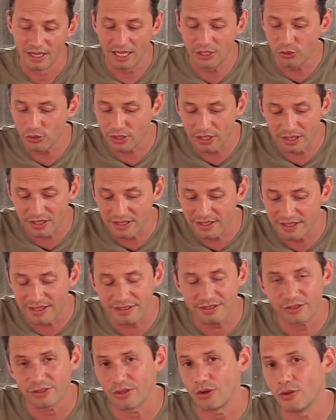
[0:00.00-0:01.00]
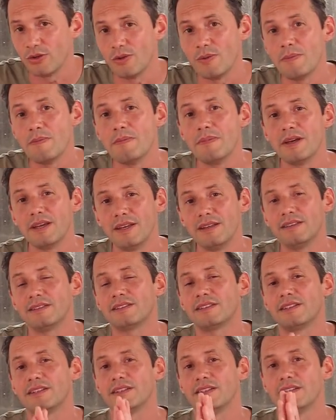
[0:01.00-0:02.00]
And you can get an
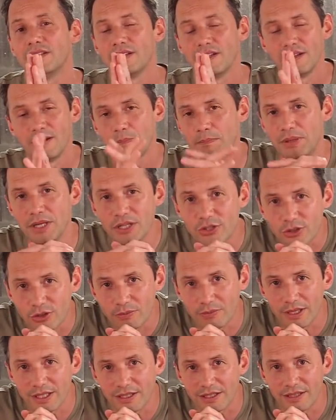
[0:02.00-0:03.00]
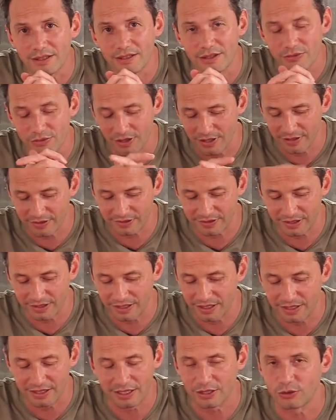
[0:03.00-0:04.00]
amazing picture making device like
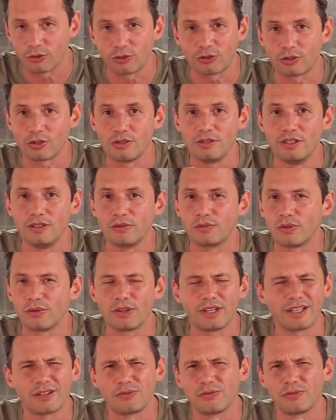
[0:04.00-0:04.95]
that, like a Sony, for like